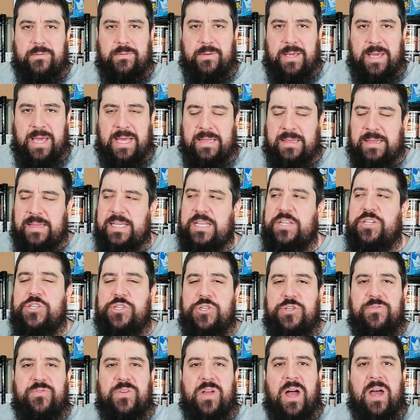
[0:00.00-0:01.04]
at least
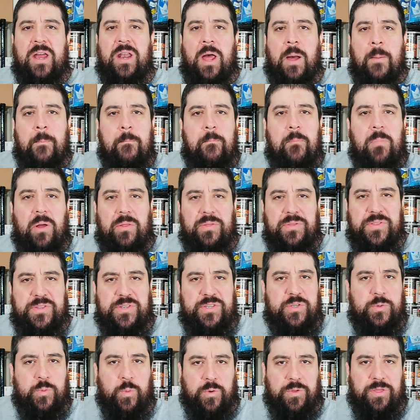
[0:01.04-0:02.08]
you've got a
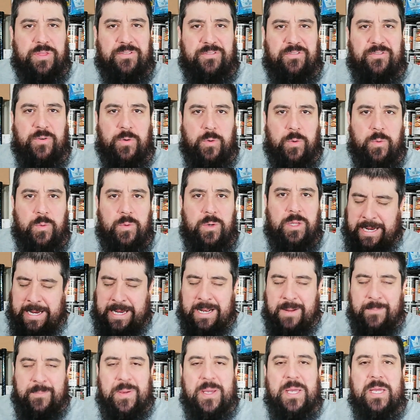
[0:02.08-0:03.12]
month's worth of food. In
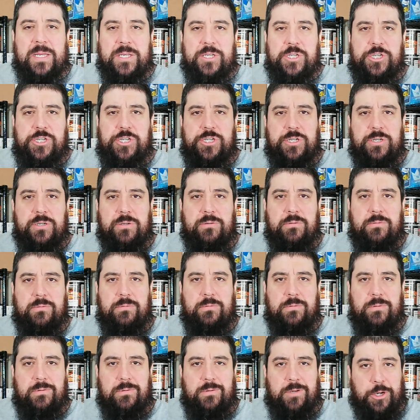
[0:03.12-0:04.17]
a pinch,
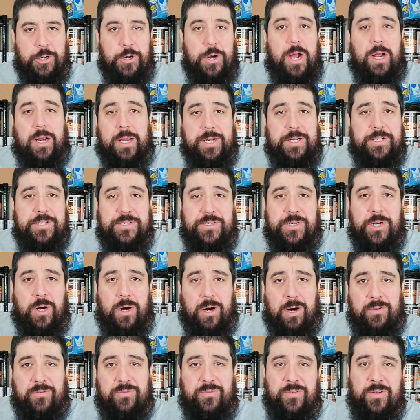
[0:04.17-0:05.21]
you're not going to
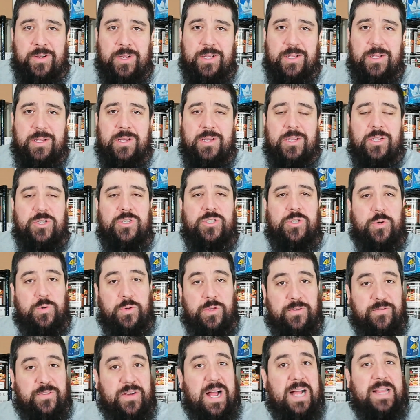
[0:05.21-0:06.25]
starve. So
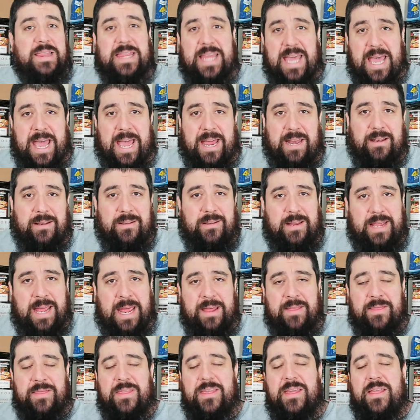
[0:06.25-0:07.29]
you've got that.
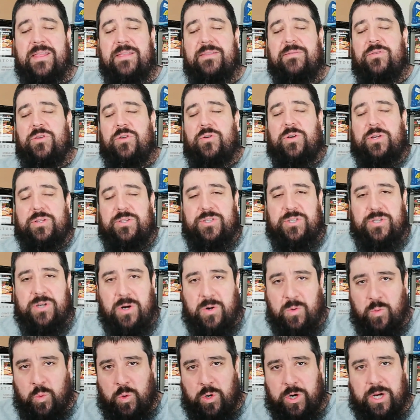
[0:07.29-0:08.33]
And then you can
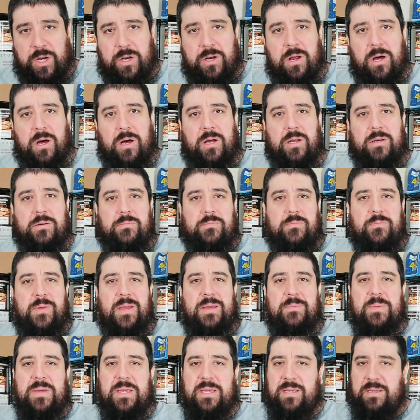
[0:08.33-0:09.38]
start working on
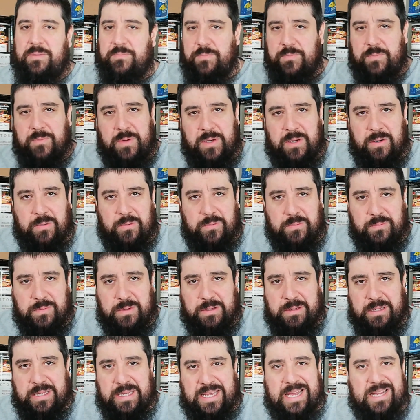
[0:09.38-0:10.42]
maybe, you know,
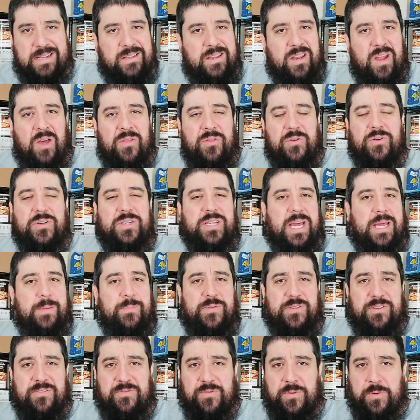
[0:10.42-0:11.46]
getting other
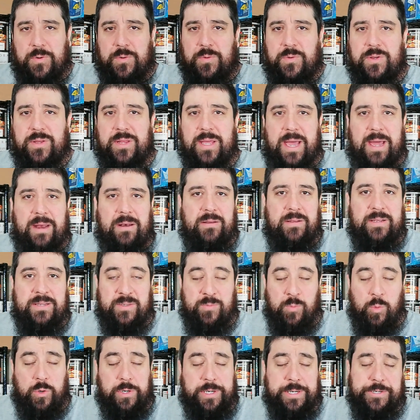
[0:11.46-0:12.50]
types of food that is
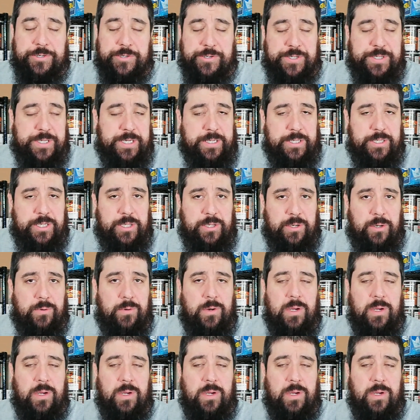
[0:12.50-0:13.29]
more interesting to you.